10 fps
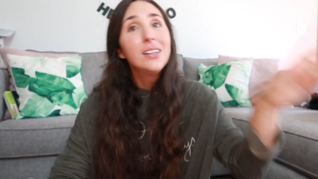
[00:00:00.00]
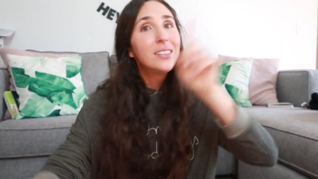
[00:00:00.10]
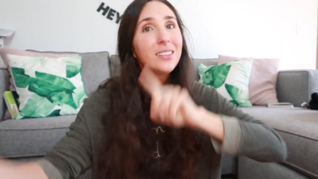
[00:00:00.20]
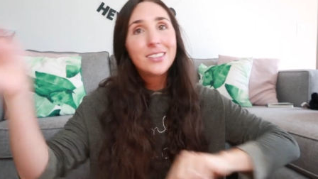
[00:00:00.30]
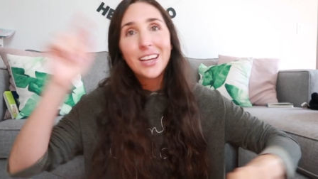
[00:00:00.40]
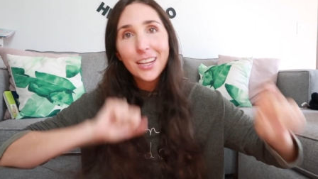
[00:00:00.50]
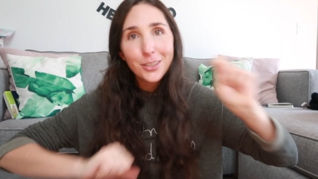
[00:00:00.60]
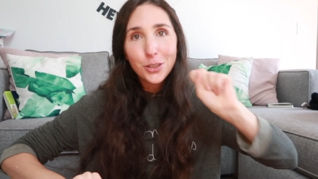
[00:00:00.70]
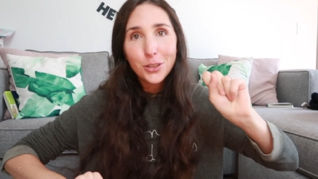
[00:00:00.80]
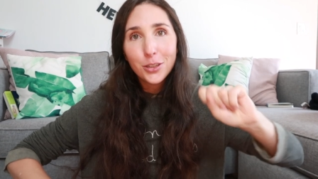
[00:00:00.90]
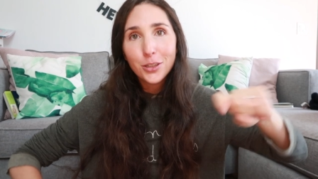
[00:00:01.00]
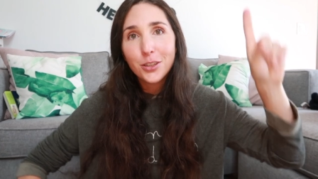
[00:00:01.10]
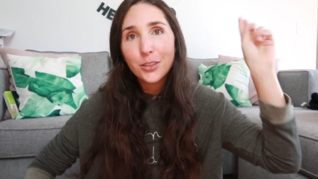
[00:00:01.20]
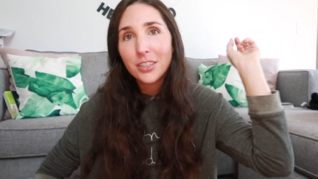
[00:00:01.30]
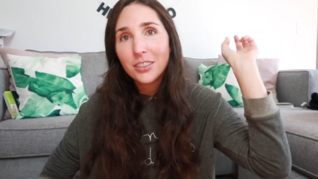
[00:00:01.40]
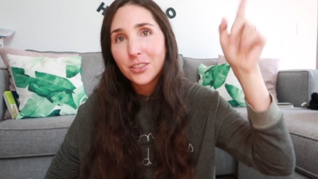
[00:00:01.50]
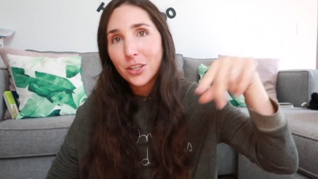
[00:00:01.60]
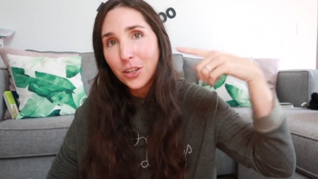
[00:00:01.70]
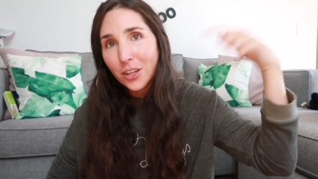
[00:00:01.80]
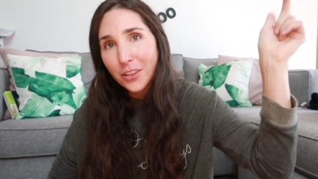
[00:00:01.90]
stay tuned,
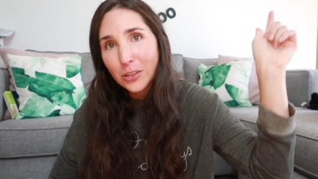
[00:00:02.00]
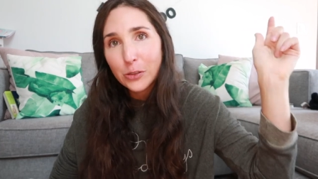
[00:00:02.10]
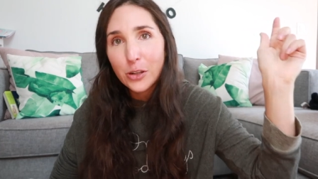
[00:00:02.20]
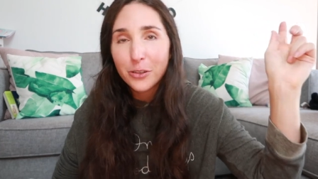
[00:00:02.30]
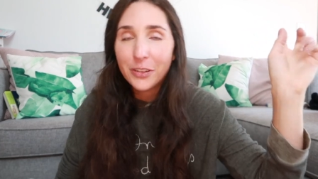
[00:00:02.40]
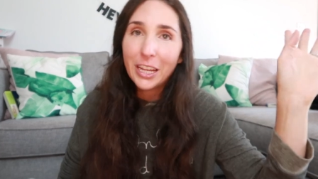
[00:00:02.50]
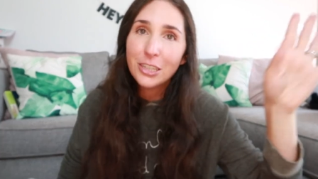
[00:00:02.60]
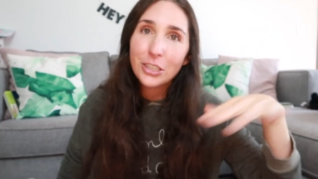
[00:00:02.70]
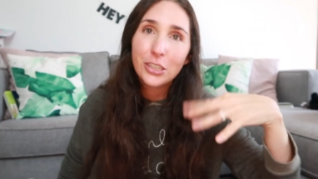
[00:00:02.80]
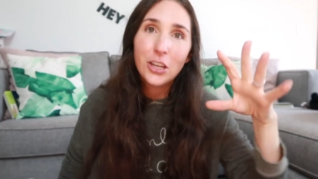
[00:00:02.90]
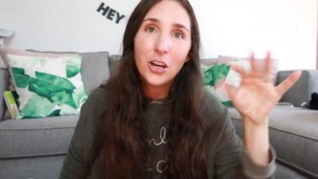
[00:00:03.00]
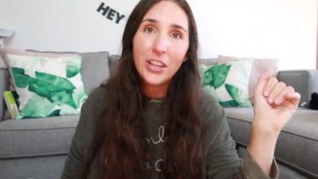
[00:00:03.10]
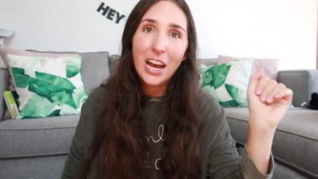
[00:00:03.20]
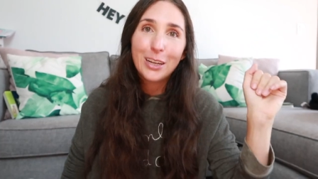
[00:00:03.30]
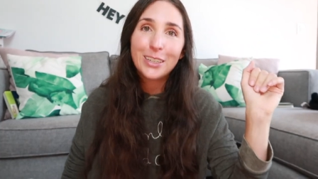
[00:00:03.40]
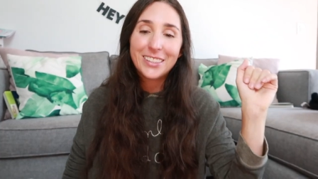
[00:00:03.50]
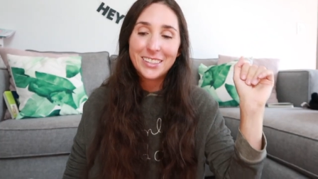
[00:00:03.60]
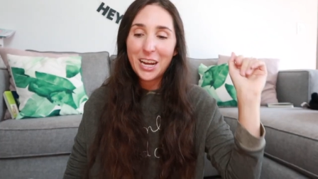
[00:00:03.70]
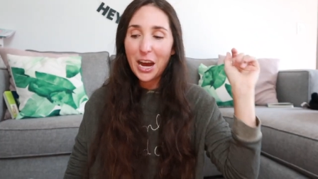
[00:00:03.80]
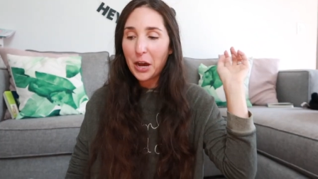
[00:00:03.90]
turn on those notifications, all that good
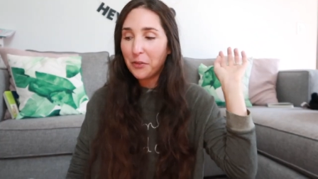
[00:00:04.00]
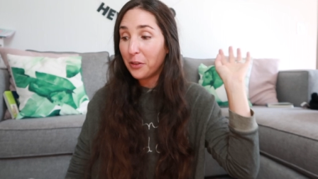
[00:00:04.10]
stuff.